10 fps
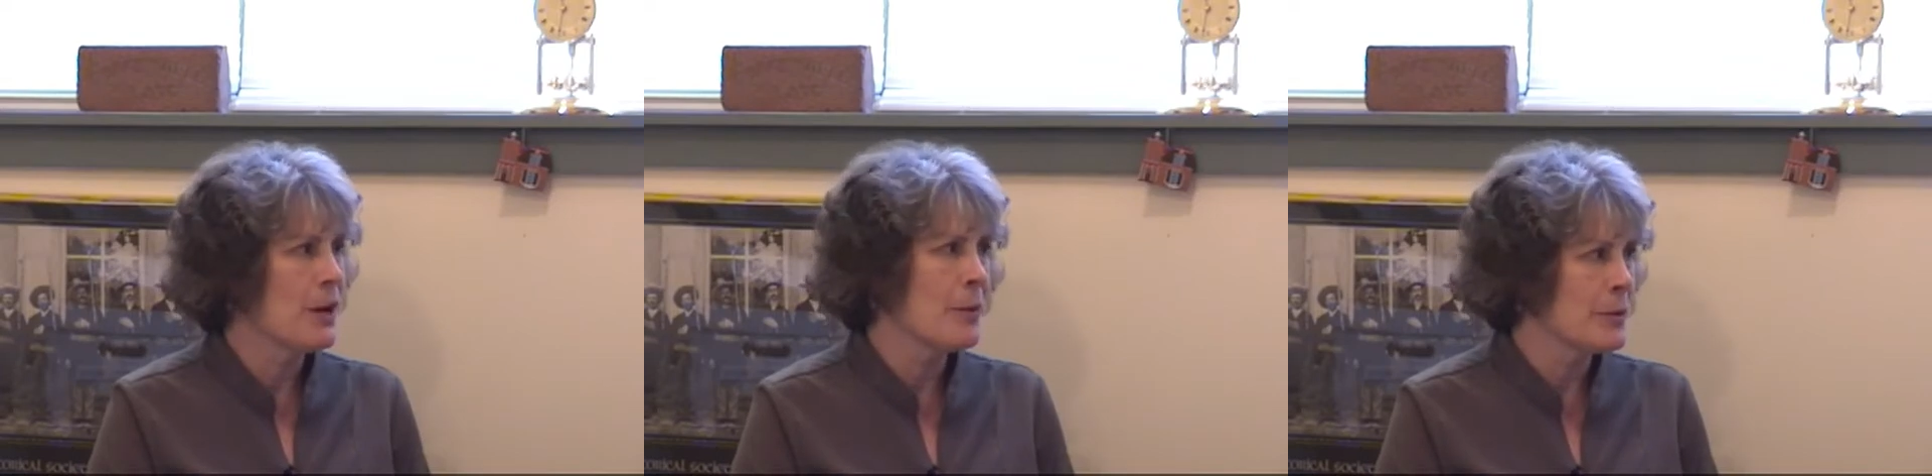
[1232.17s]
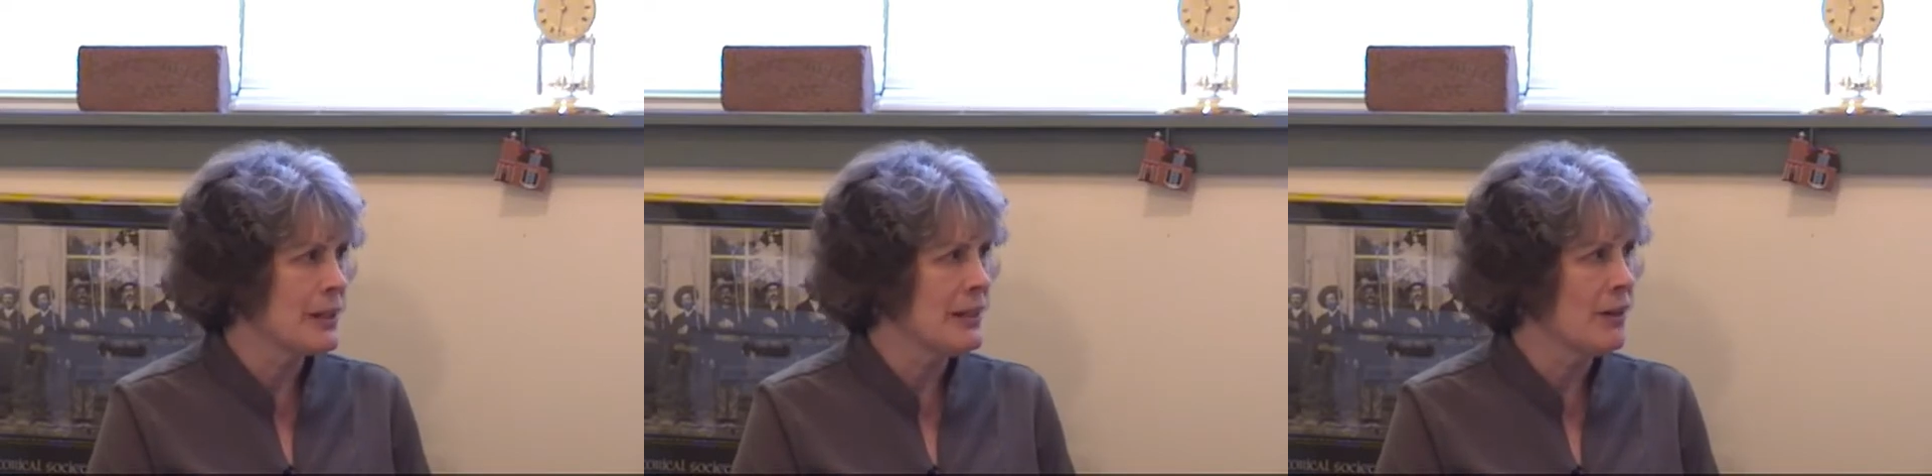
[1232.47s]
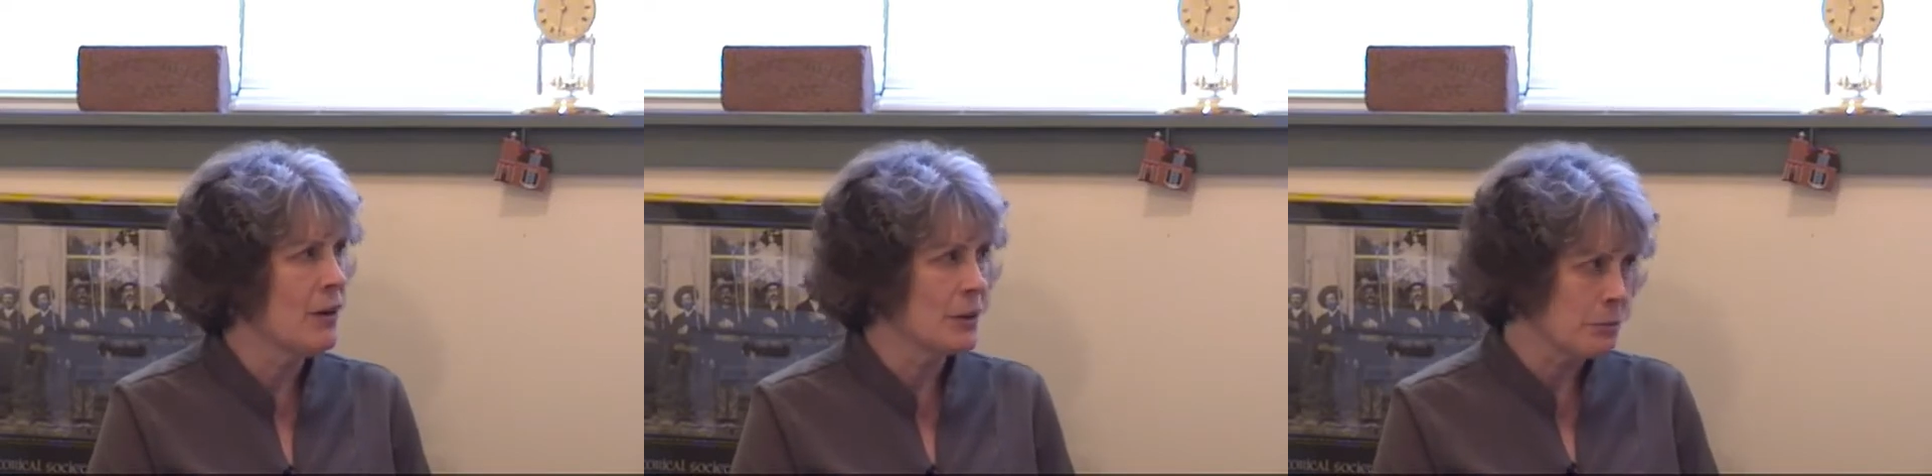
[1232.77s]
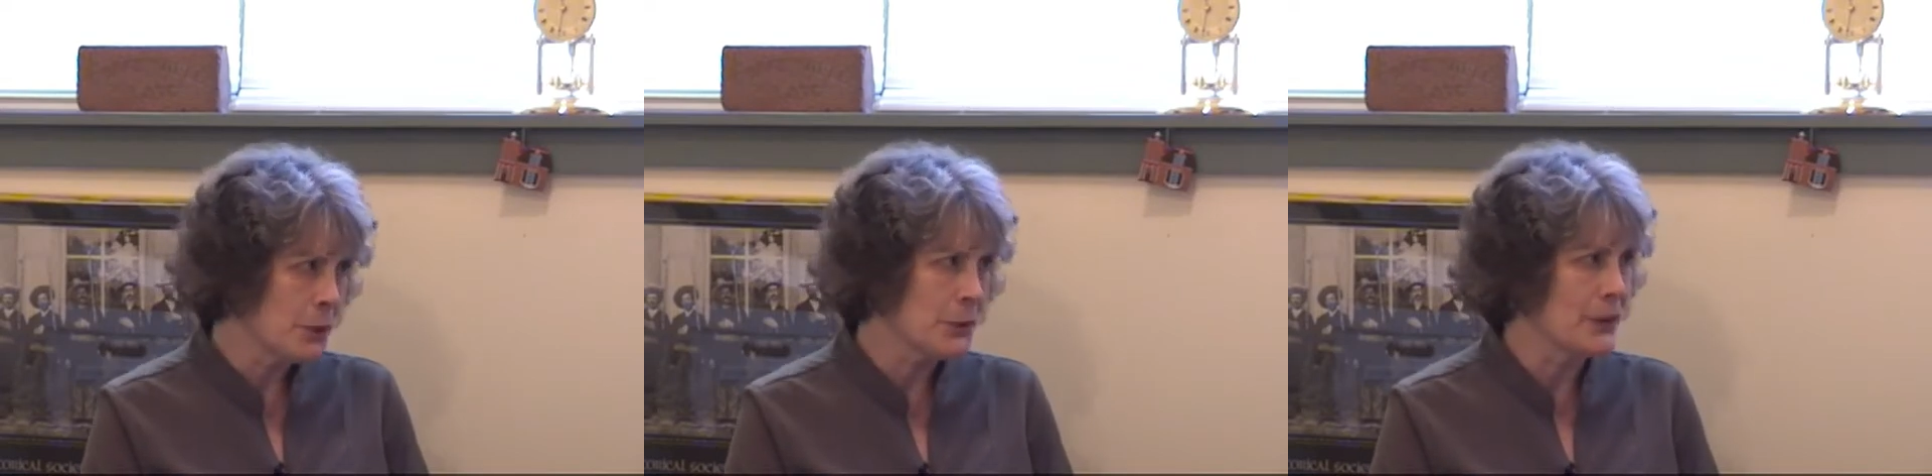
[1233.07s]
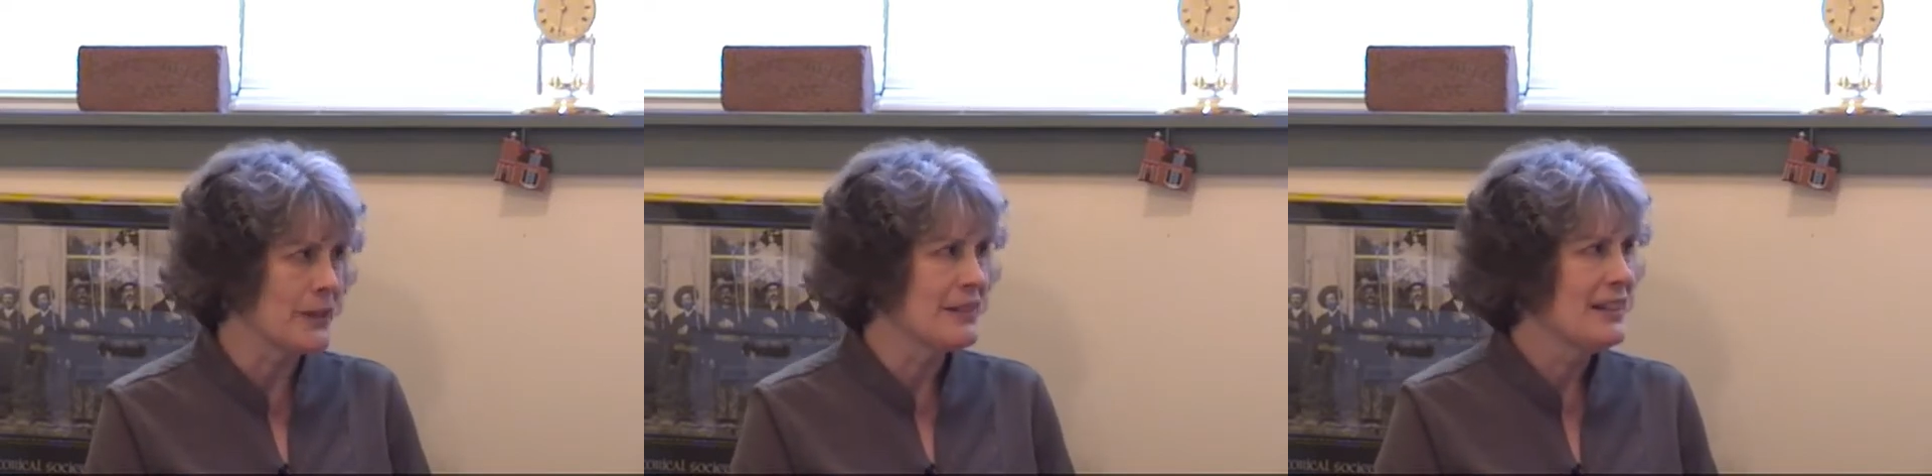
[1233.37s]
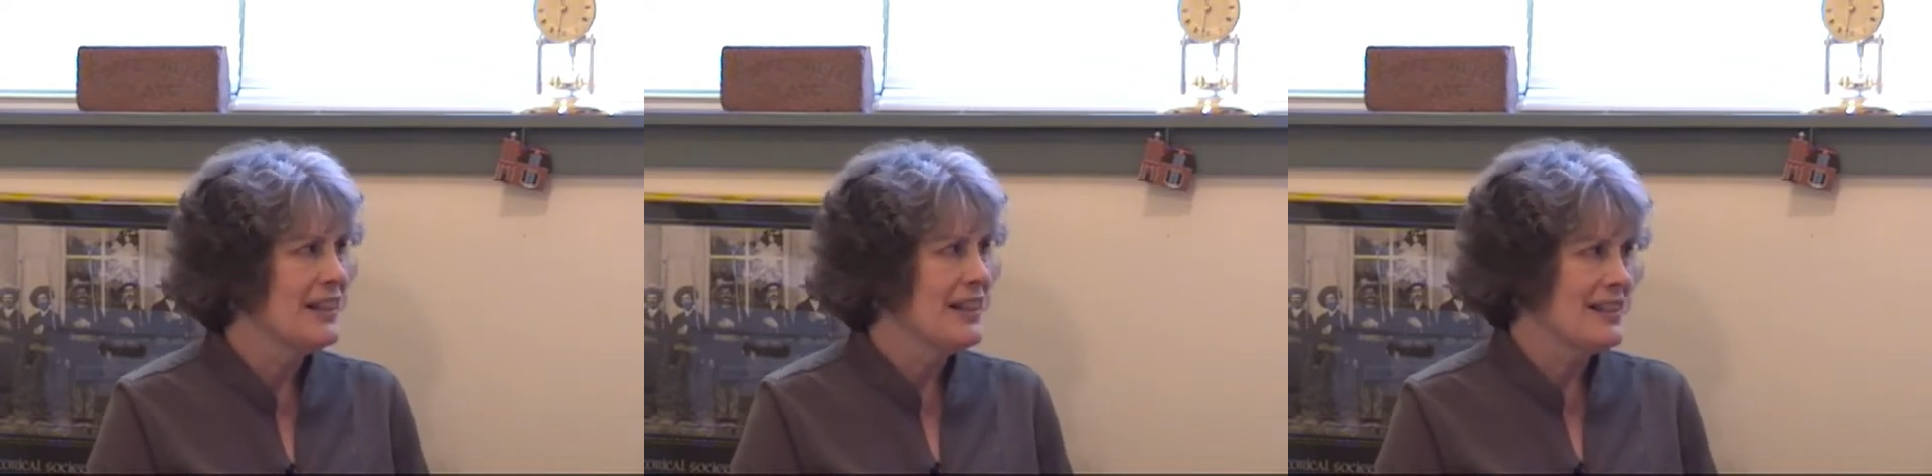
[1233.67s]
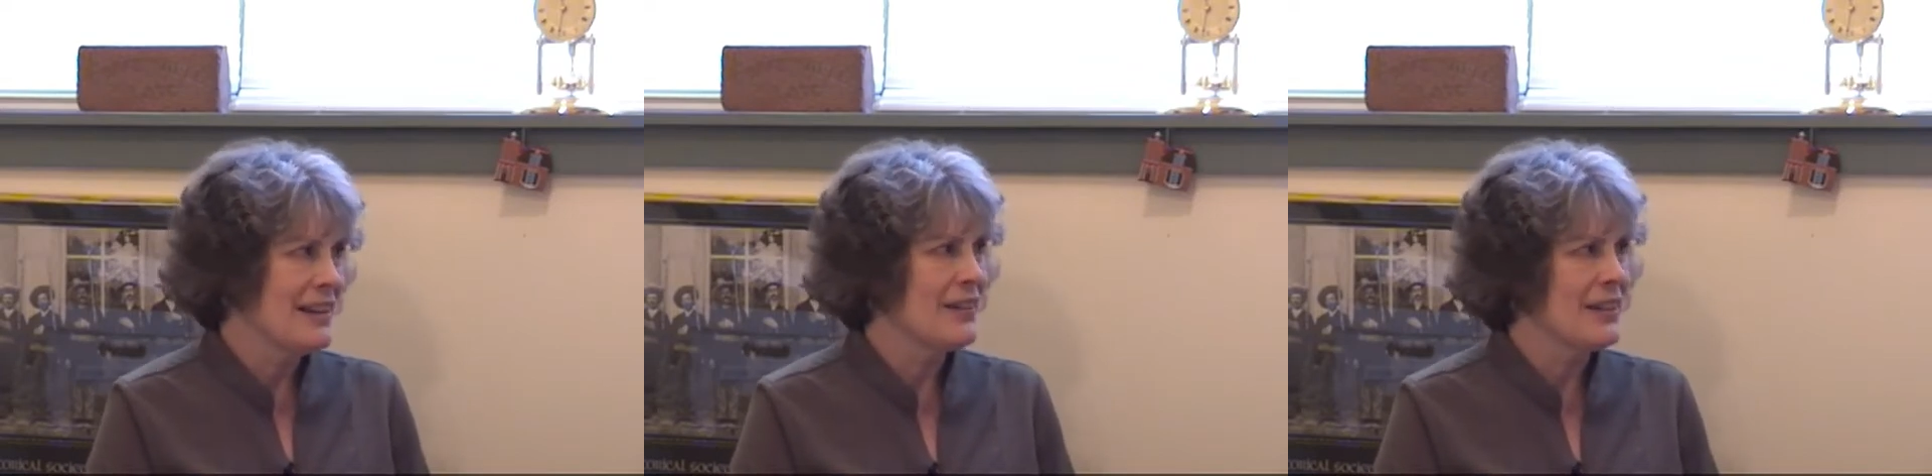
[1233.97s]
property on Bullard,
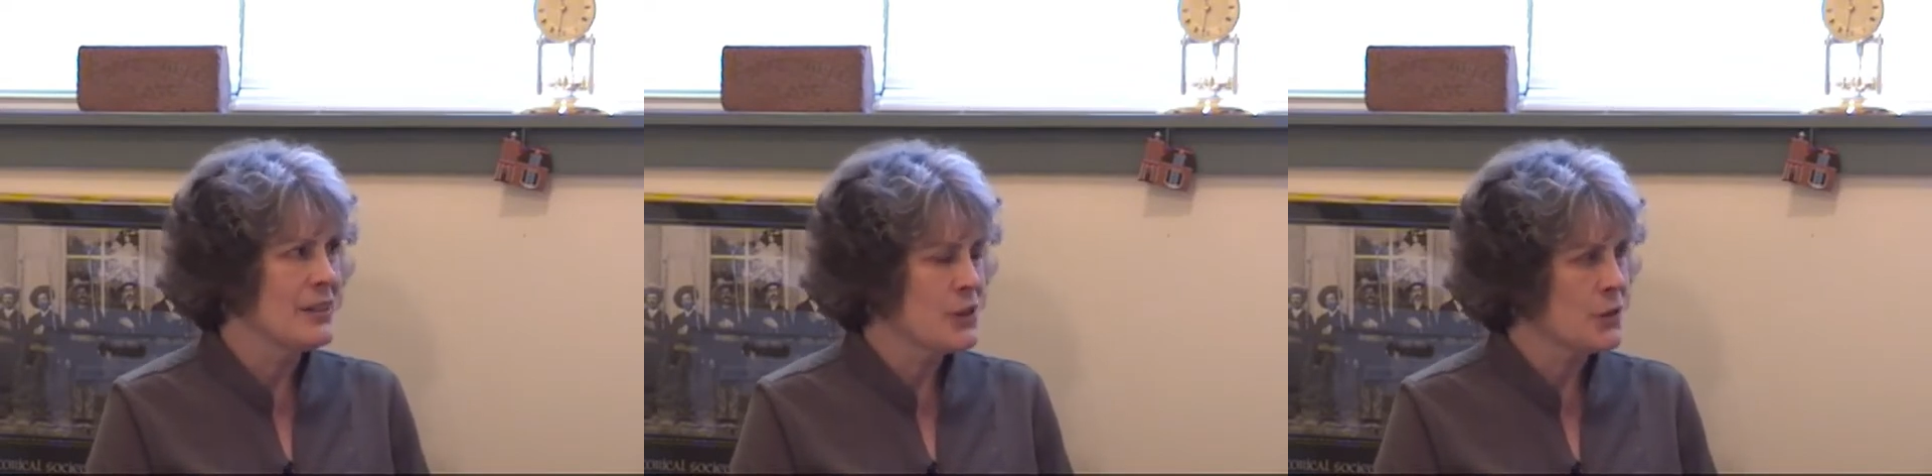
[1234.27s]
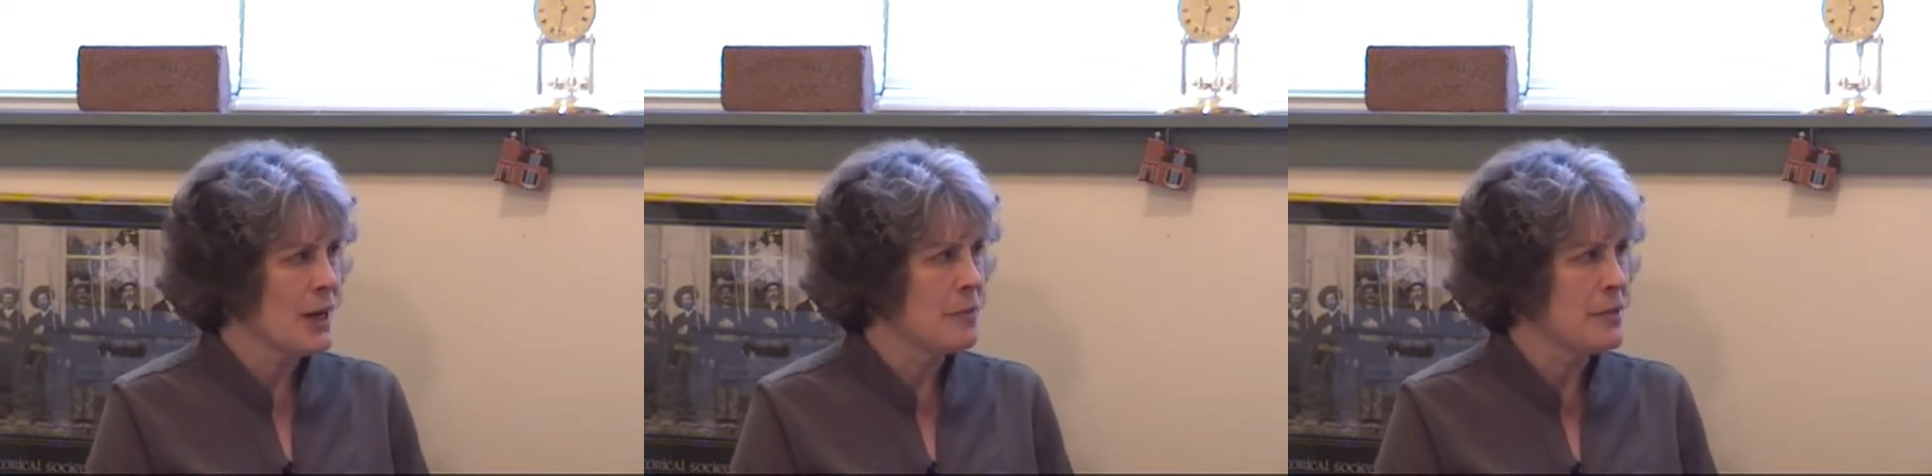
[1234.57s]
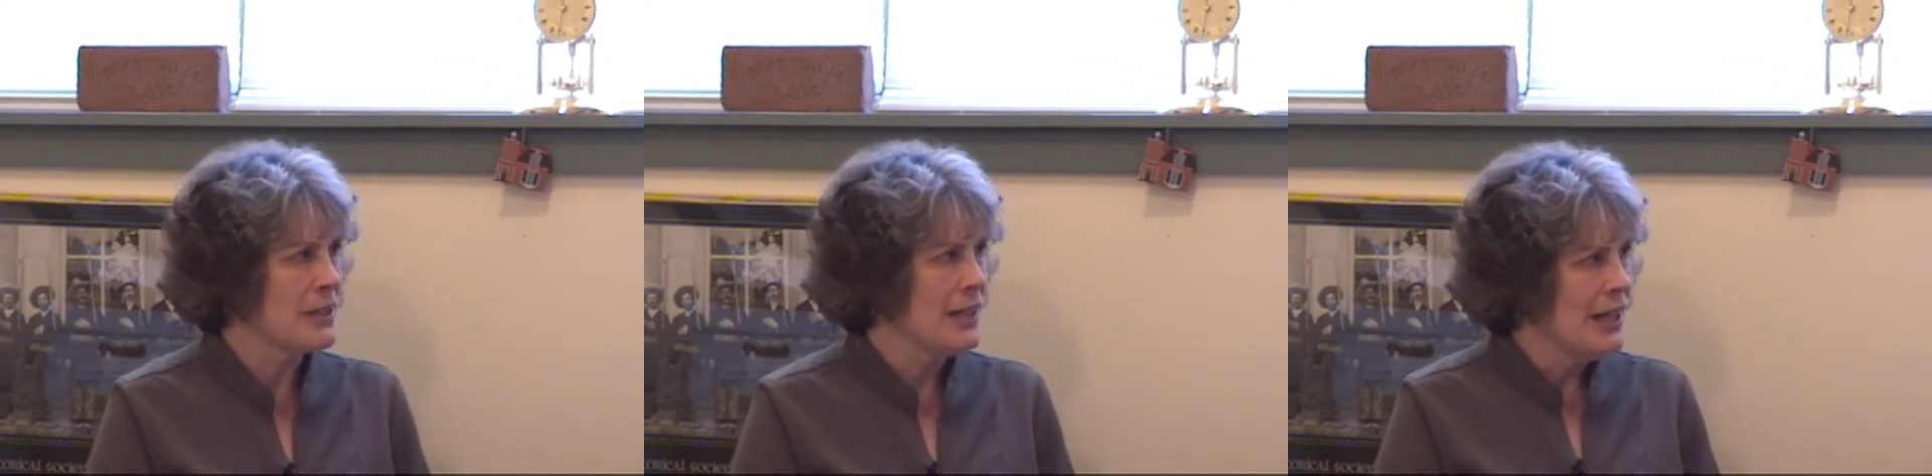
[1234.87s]
is how they described it.